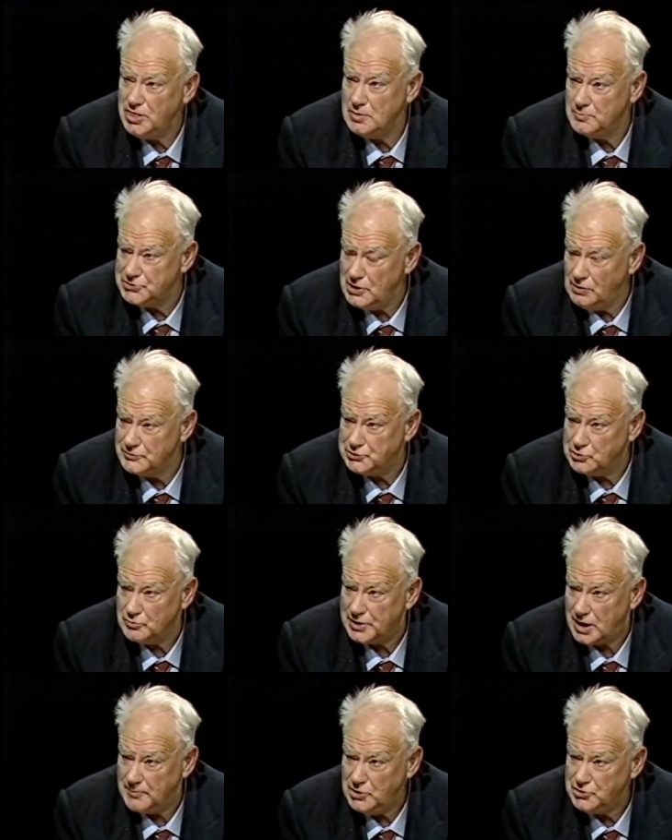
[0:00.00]
do damage,
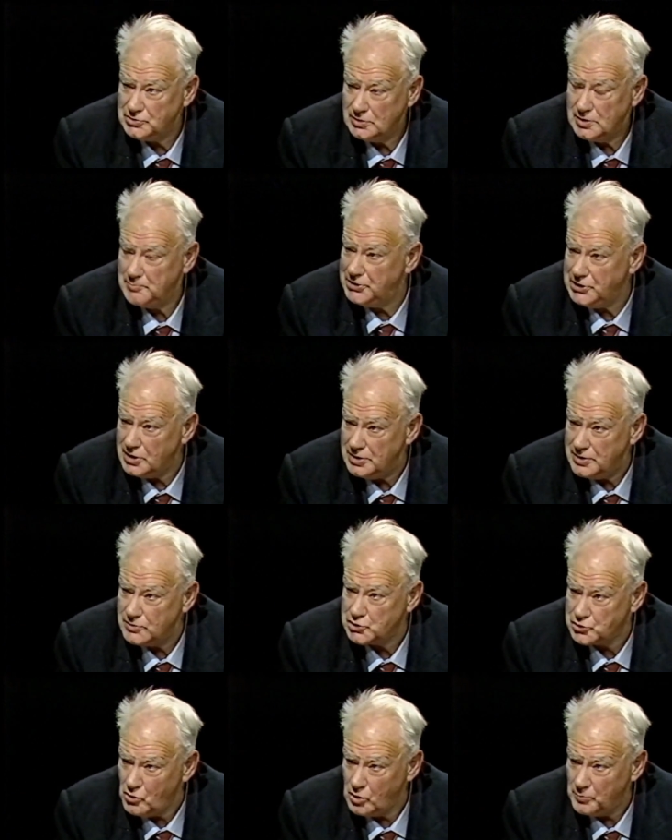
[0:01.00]
particularly in the shortwave
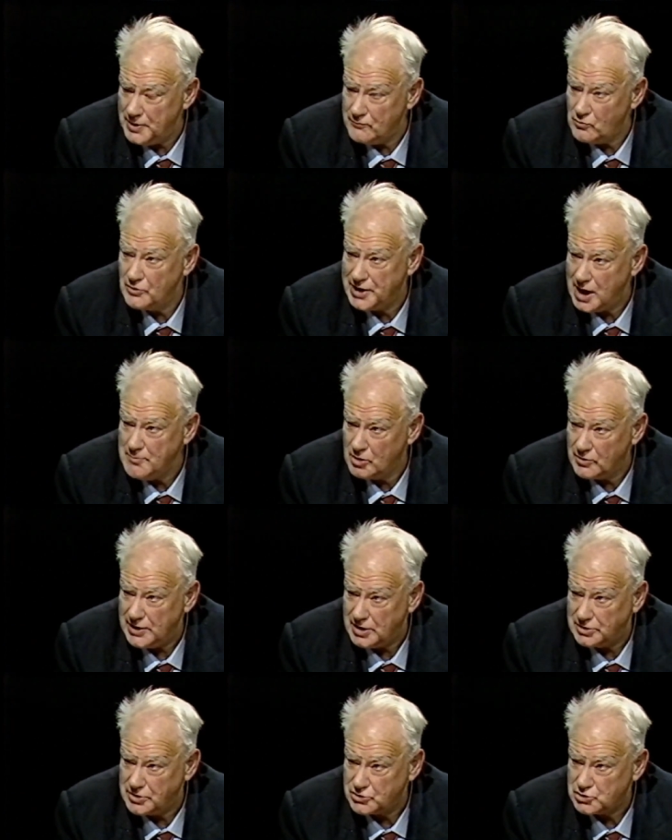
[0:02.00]
or gamma ray end of the
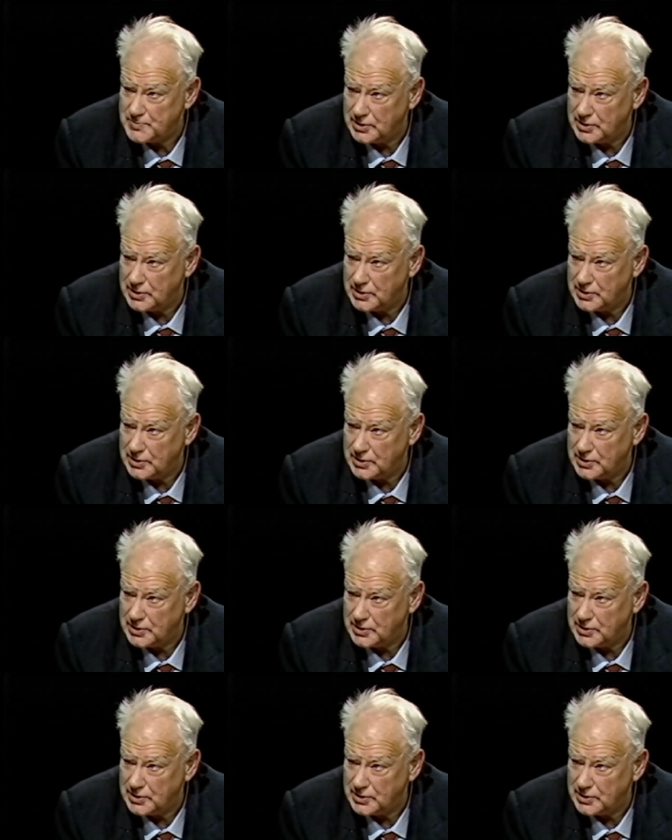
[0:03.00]
spectrum.